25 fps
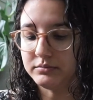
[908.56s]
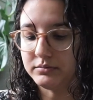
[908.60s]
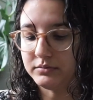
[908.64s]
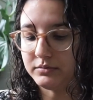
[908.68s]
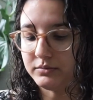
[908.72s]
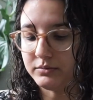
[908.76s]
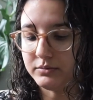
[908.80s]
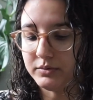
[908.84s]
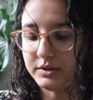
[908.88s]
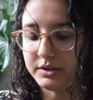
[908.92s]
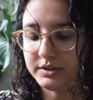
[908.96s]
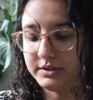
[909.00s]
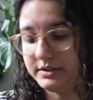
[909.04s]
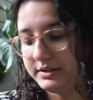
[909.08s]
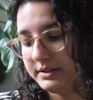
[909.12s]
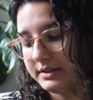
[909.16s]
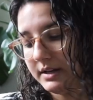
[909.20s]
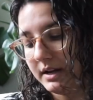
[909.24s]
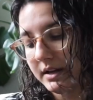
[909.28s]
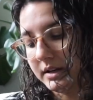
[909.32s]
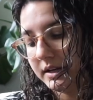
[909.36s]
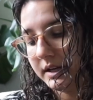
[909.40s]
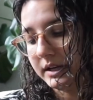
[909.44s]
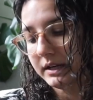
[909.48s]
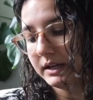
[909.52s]
what is
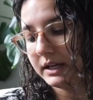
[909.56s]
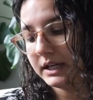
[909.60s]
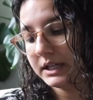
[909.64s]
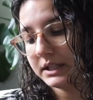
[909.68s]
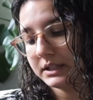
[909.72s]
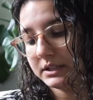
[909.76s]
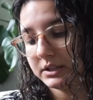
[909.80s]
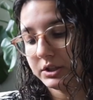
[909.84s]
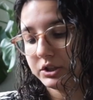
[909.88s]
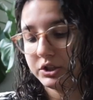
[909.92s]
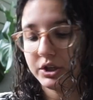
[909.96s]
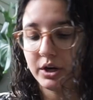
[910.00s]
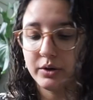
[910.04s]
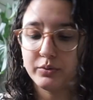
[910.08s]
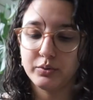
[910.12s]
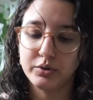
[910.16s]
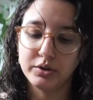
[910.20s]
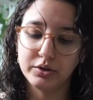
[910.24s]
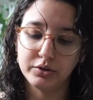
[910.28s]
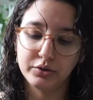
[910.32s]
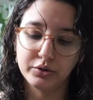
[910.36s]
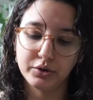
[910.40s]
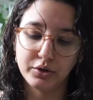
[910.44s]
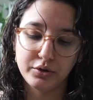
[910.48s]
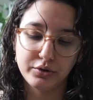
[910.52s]
that in English? I
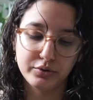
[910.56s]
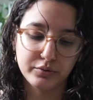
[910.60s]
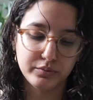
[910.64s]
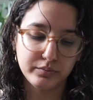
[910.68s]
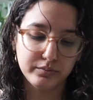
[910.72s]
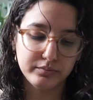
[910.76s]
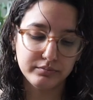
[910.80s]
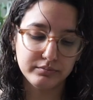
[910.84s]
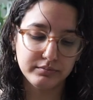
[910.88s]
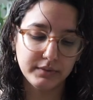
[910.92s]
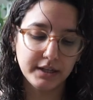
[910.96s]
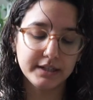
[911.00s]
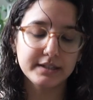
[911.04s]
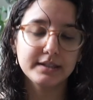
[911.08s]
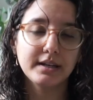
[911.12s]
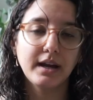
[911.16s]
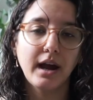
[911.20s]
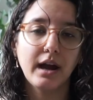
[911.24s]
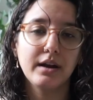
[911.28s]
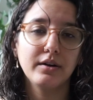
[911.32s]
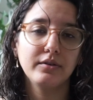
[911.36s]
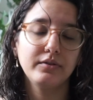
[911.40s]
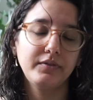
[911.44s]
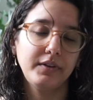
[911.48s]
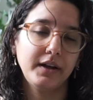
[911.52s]
wouldn't know. It's
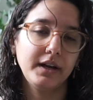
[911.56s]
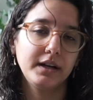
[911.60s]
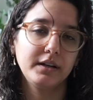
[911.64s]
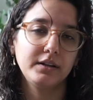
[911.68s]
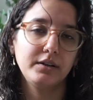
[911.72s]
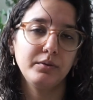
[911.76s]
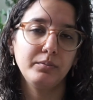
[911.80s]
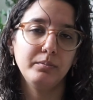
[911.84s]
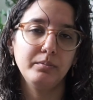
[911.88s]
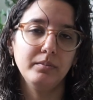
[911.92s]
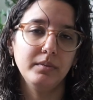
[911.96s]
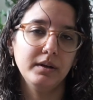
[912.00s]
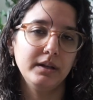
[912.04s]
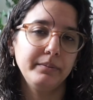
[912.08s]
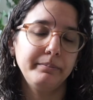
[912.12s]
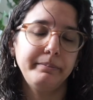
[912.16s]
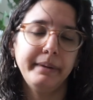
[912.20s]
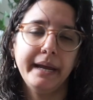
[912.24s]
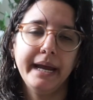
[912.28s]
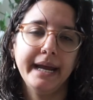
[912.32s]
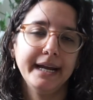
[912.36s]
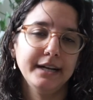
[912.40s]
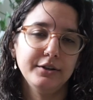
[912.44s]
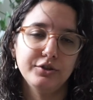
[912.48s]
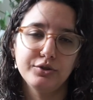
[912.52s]
kind of like the
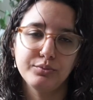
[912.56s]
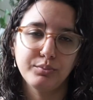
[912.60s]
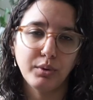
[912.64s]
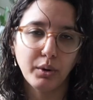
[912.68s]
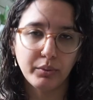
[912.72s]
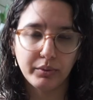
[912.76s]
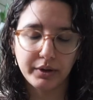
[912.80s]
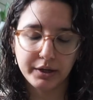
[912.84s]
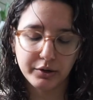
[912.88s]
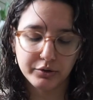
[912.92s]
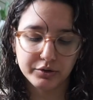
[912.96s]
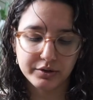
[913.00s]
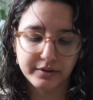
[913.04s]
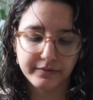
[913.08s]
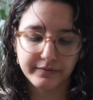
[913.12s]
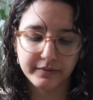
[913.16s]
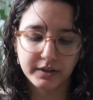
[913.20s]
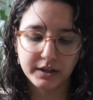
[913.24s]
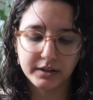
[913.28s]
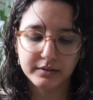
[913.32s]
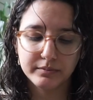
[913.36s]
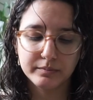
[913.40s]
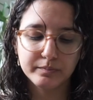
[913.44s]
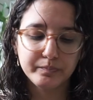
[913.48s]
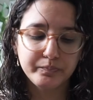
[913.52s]
beige probably or
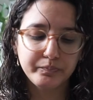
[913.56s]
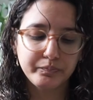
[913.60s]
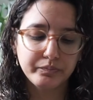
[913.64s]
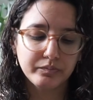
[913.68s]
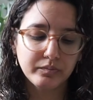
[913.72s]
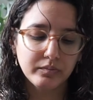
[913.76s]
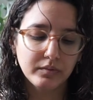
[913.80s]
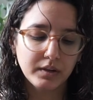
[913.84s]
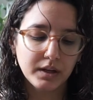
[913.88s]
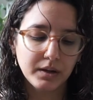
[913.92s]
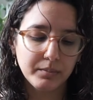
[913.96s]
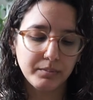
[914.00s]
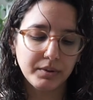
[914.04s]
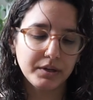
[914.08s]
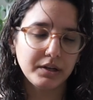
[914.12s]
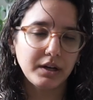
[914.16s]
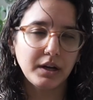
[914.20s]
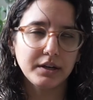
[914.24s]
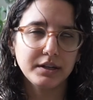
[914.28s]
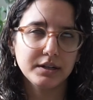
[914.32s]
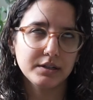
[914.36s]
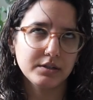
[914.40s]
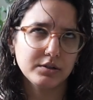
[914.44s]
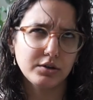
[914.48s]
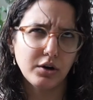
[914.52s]
something, but
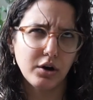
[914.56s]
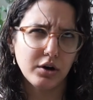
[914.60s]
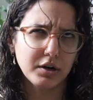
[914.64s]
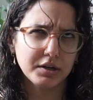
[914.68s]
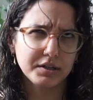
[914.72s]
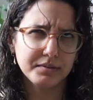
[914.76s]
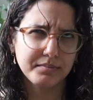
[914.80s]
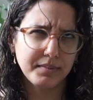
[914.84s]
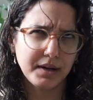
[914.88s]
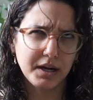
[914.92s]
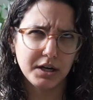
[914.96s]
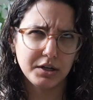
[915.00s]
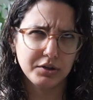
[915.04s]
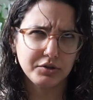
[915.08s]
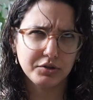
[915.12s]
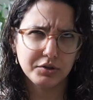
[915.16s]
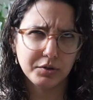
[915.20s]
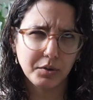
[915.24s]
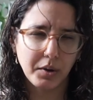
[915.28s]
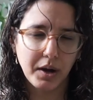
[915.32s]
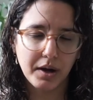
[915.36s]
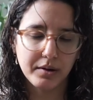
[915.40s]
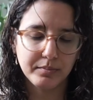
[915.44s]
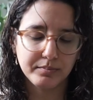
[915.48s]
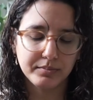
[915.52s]
not as dark as beige, so
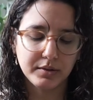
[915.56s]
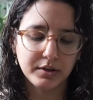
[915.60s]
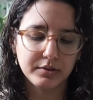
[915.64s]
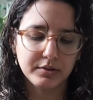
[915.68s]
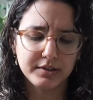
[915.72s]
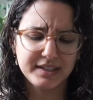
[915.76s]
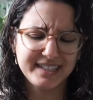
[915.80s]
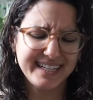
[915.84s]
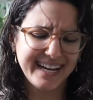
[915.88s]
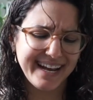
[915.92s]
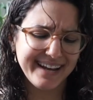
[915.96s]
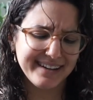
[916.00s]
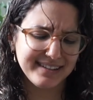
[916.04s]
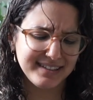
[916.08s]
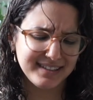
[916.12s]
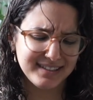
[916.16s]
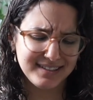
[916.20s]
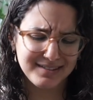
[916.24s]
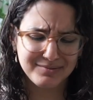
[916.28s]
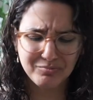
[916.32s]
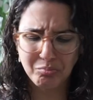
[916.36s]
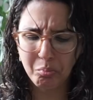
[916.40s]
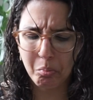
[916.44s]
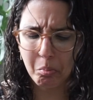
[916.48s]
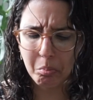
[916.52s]
I'm not sand.
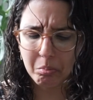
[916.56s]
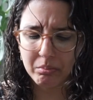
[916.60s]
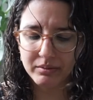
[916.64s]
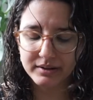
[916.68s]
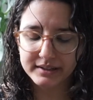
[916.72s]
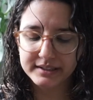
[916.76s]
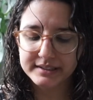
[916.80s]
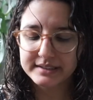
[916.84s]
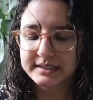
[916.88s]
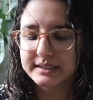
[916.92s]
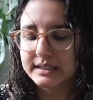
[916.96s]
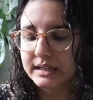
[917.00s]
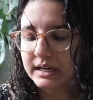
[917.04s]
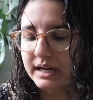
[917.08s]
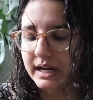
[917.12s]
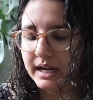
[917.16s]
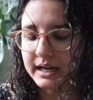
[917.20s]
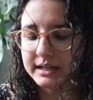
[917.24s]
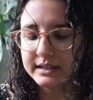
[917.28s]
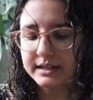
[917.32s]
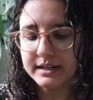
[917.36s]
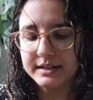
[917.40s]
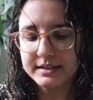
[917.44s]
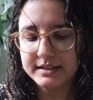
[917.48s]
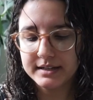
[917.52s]

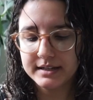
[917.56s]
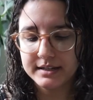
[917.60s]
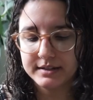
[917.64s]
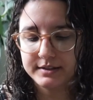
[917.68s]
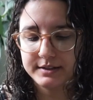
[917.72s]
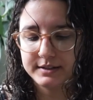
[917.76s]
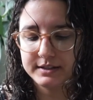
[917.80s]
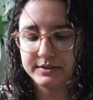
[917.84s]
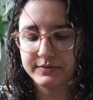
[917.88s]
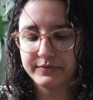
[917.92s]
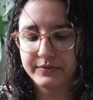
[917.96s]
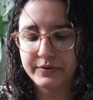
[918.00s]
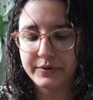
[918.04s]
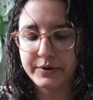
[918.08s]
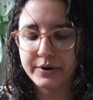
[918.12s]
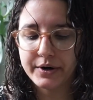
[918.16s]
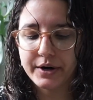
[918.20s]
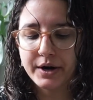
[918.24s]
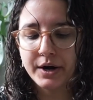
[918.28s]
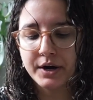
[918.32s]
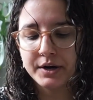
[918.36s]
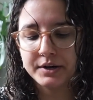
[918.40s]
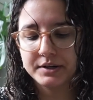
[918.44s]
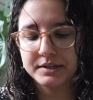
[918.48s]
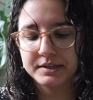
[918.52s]
And this is
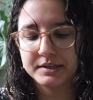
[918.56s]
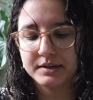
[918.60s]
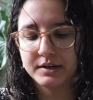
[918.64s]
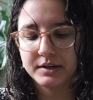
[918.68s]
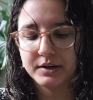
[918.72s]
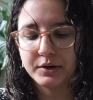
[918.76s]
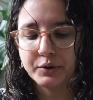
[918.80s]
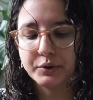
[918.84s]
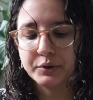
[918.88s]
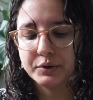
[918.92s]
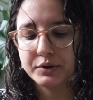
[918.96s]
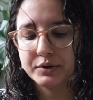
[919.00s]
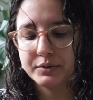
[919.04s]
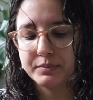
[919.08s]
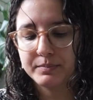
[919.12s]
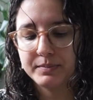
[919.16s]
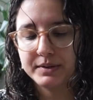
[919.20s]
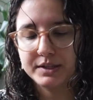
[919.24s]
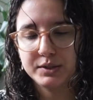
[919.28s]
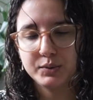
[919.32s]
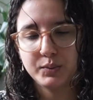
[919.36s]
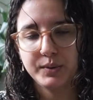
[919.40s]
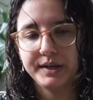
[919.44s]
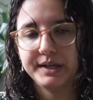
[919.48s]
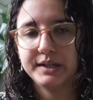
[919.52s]
for a hook
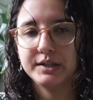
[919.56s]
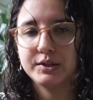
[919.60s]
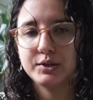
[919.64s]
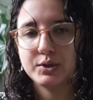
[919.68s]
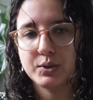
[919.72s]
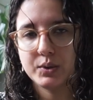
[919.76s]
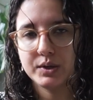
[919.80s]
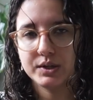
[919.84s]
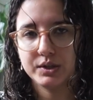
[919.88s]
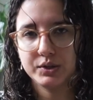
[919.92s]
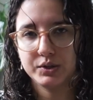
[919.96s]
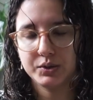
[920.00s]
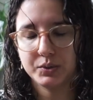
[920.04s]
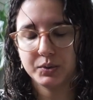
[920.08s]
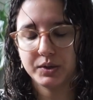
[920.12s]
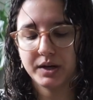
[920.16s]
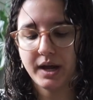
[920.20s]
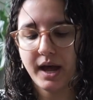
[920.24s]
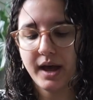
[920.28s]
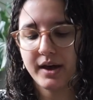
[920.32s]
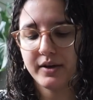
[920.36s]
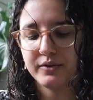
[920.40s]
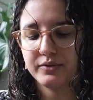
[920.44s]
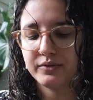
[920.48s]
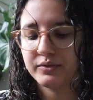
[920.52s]
between 2 and
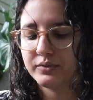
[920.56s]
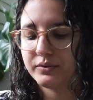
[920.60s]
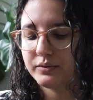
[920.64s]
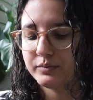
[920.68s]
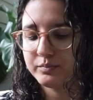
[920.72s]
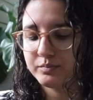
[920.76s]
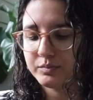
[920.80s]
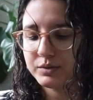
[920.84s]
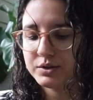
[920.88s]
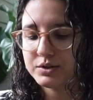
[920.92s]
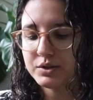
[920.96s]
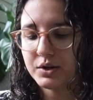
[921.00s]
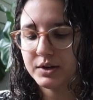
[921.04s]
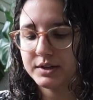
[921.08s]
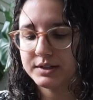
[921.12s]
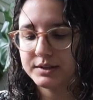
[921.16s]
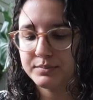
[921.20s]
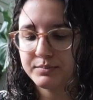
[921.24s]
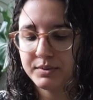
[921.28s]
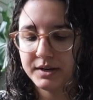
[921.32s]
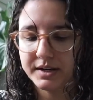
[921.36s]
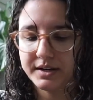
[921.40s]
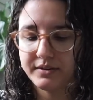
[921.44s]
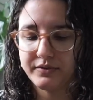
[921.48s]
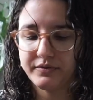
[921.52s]
2.5. So it's
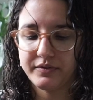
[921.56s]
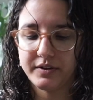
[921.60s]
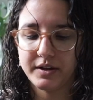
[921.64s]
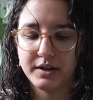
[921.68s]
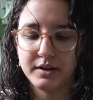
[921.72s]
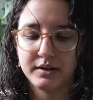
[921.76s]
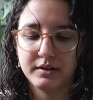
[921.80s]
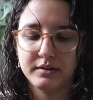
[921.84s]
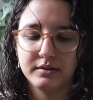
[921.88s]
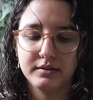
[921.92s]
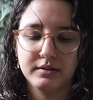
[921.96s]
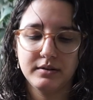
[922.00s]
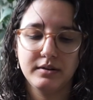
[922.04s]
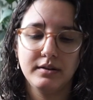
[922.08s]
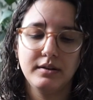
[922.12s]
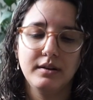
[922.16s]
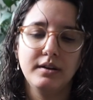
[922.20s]
pretty thin.